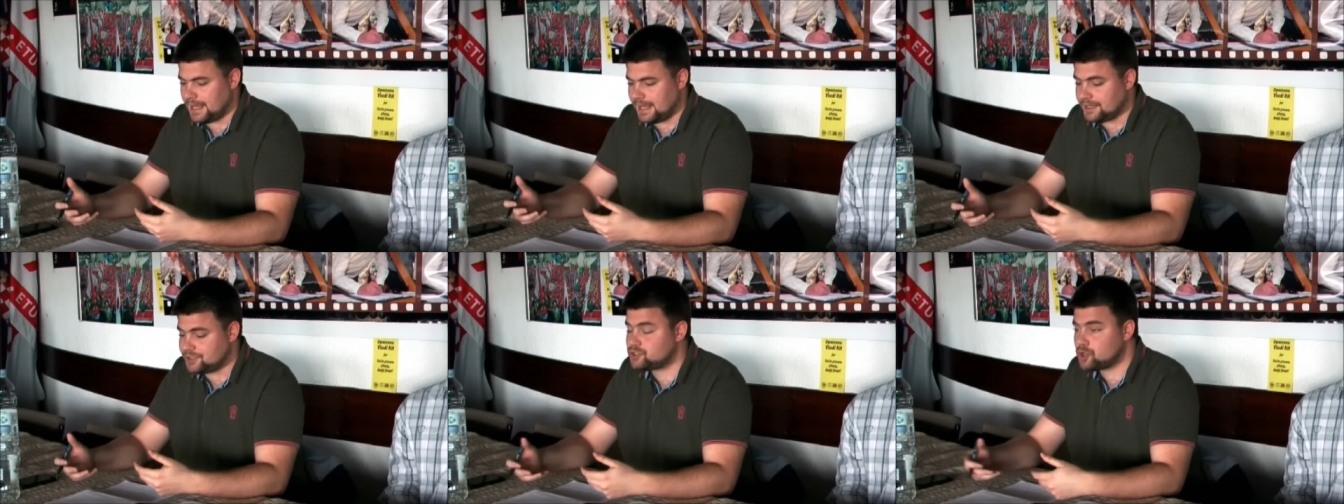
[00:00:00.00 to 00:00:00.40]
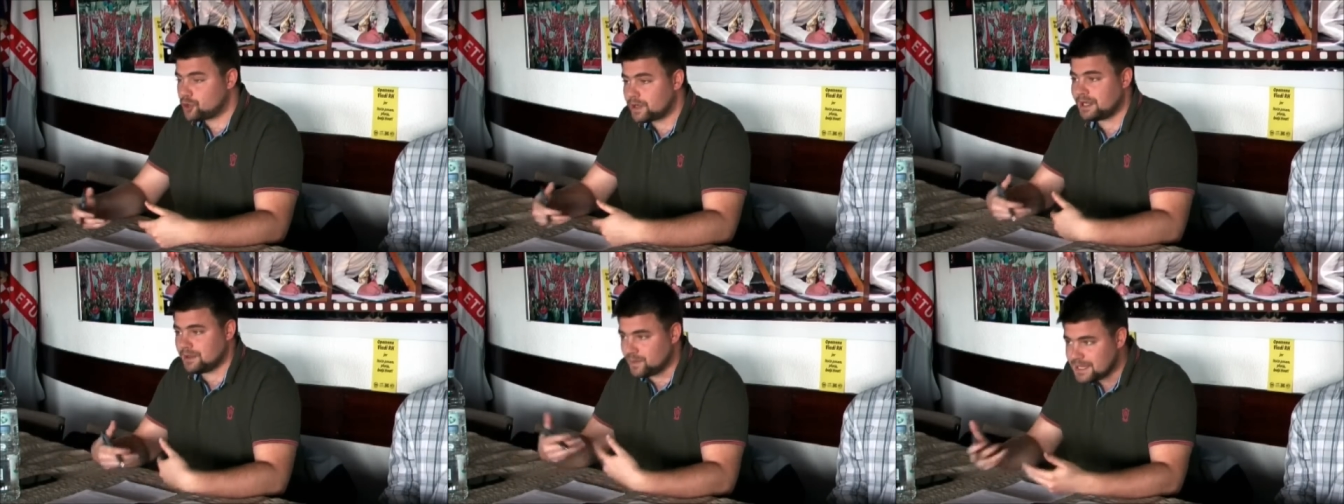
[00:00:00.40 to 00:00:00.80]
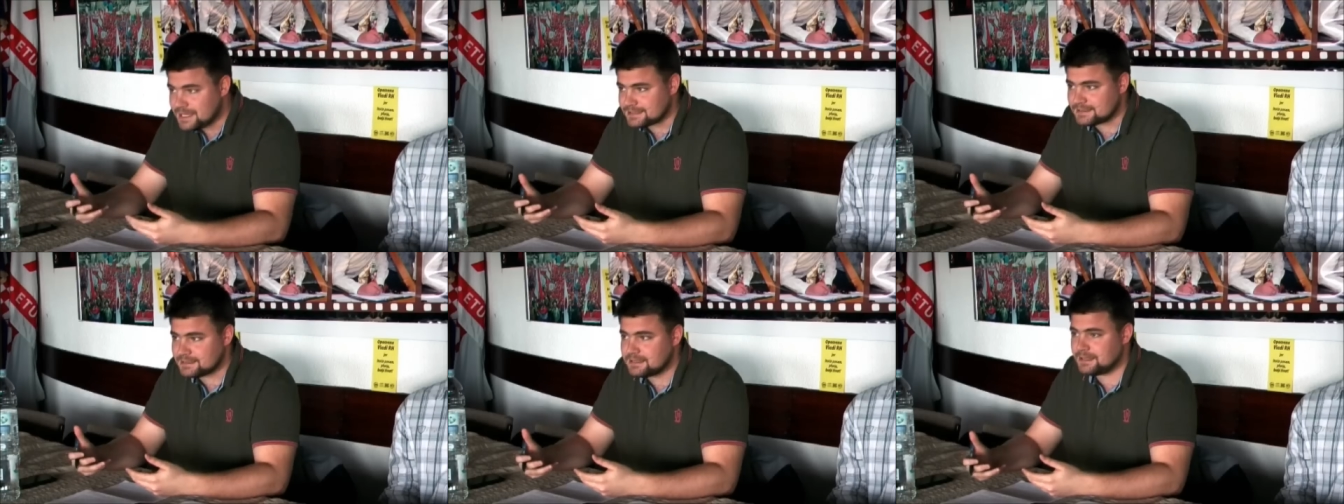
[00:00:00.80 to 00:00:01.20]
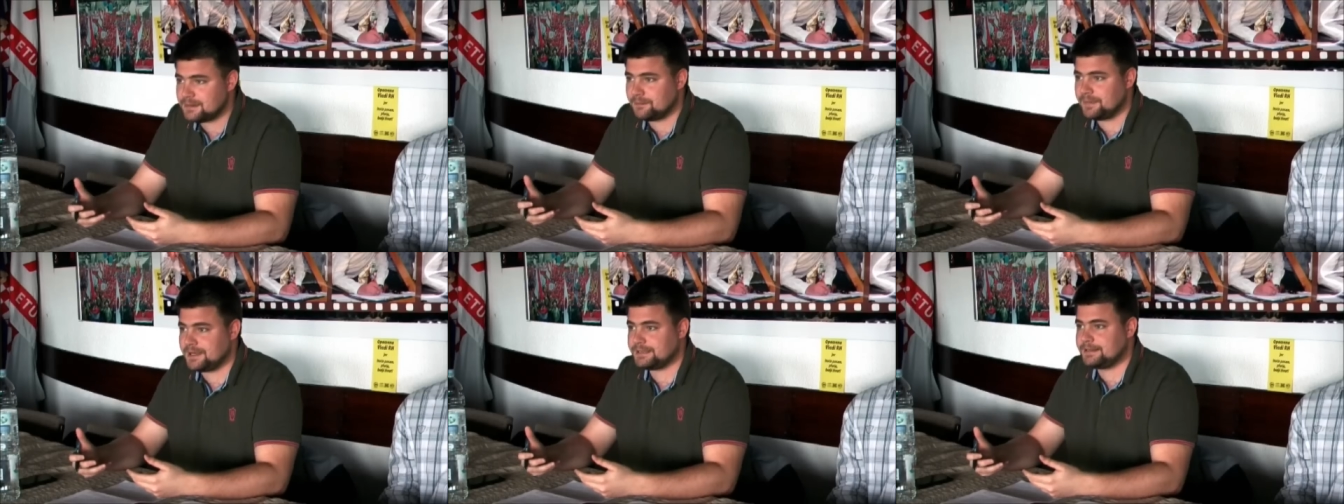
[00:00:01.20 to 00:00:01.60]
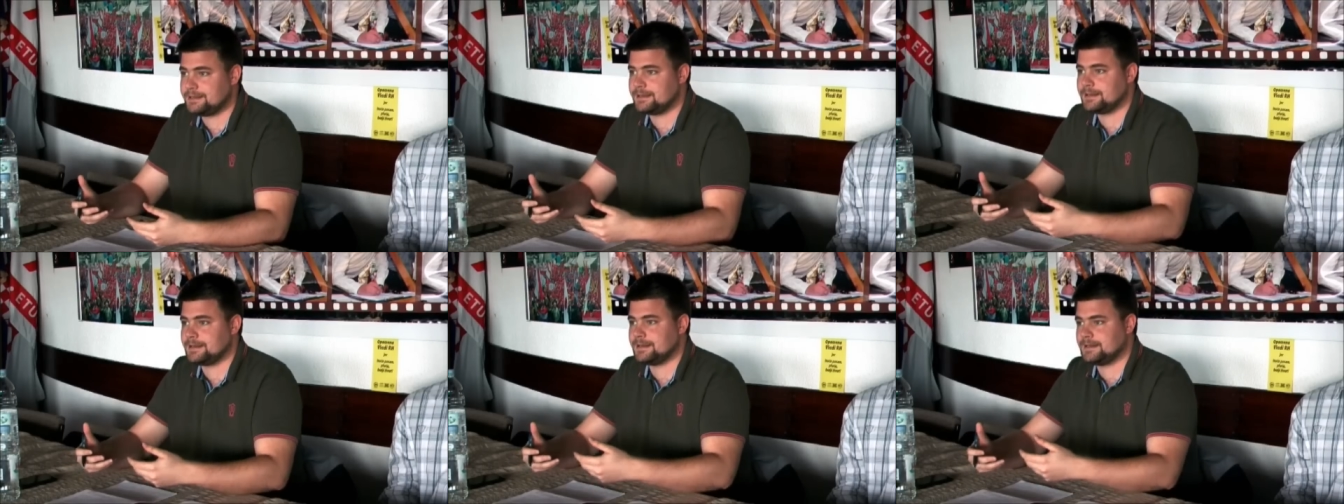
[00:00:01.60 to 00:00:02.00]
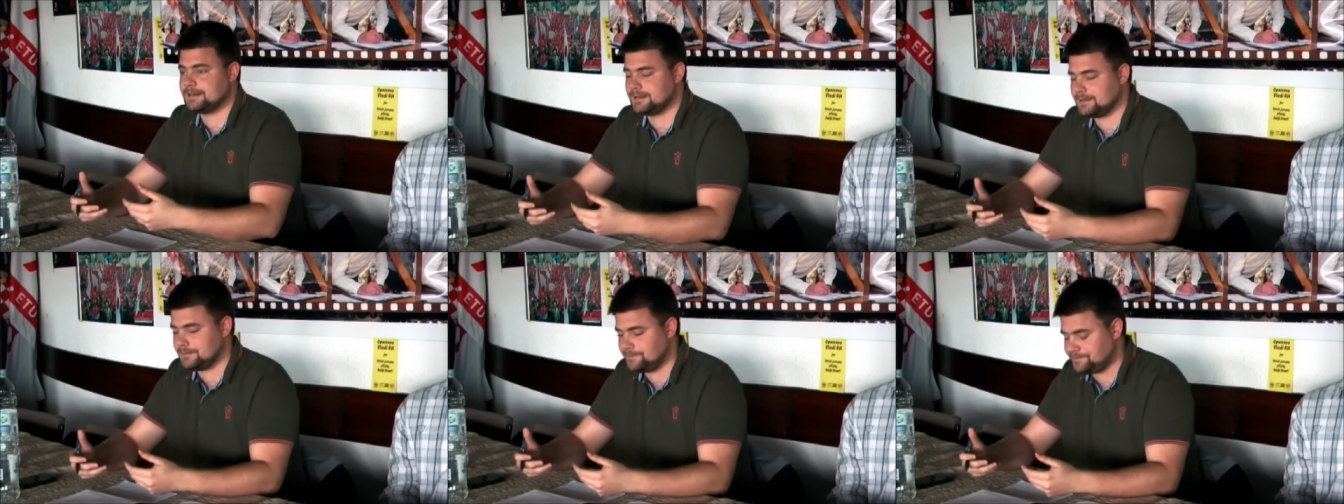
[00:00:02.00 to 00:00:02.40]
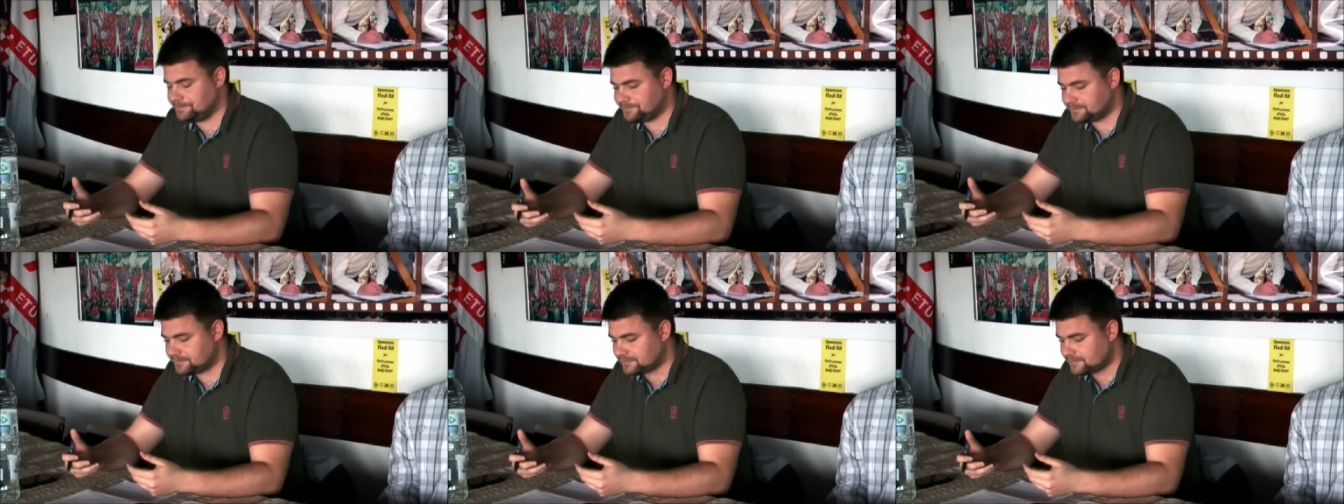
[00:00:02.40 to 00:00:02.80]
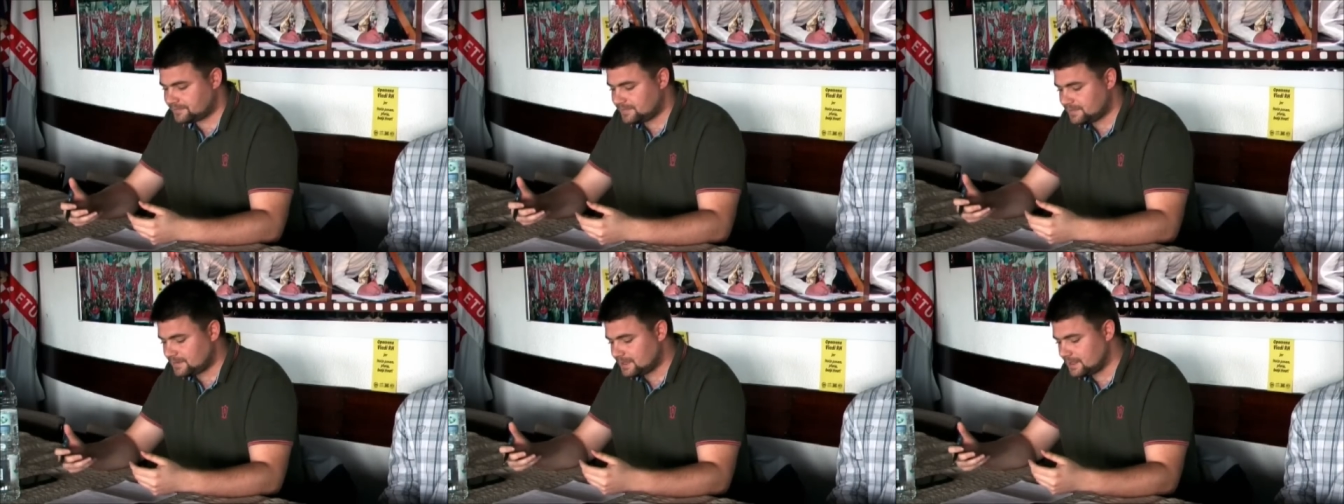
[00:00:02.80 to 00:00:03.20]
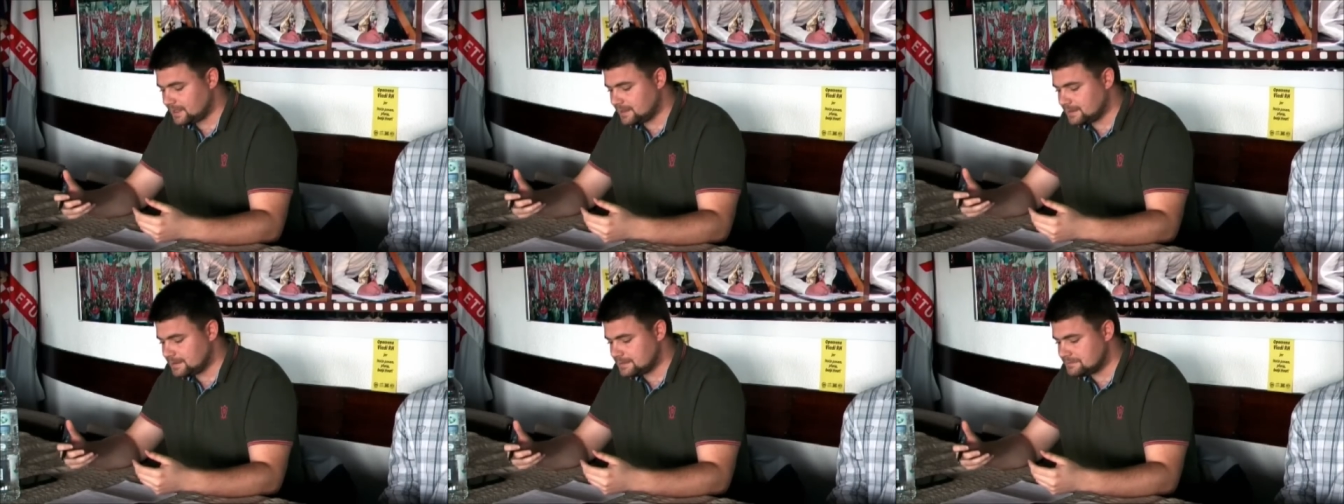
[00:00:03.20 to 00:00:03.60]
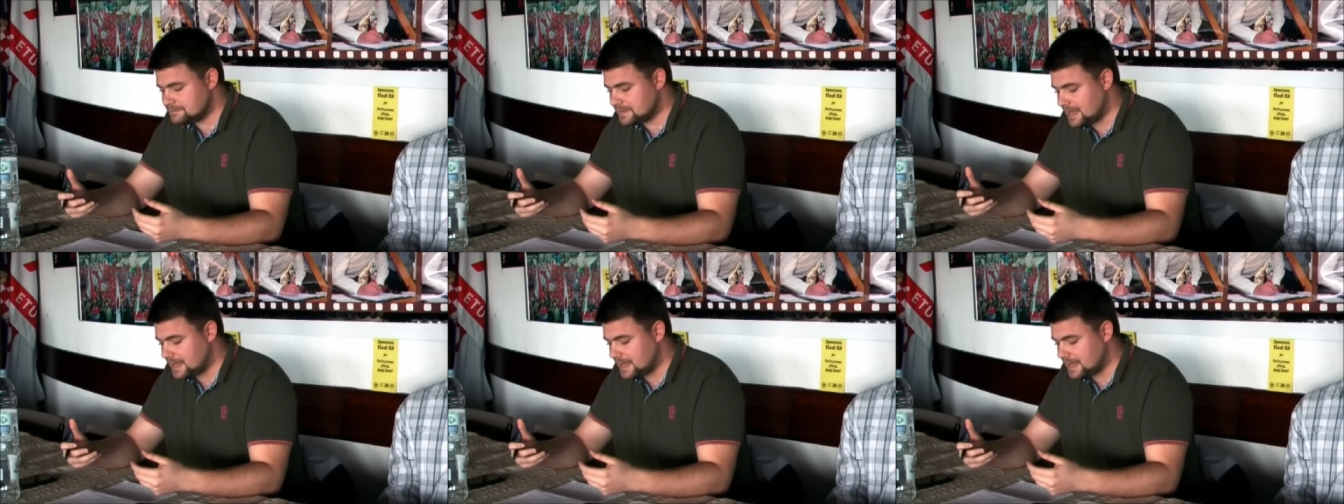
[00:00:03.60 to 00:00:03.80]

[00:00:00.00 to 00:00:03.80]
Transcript: it surely was. But uh, um, uh,